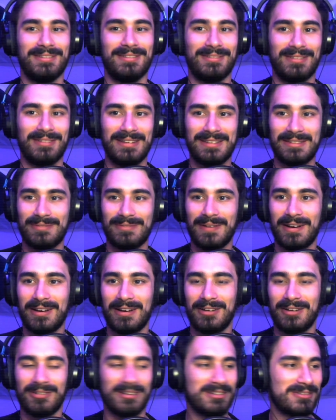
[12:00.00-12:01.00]
This is very
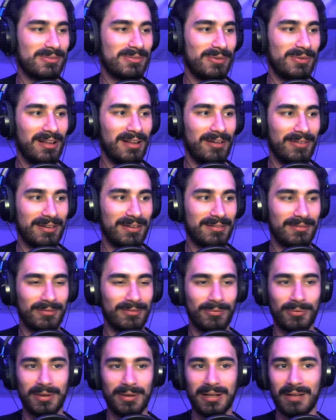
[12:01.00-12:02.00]
Christian. We love it.
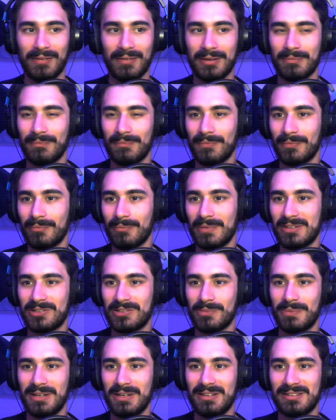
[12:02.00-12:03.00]

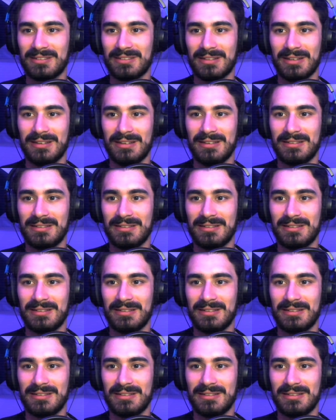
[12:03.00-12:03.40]
Mr. Beast is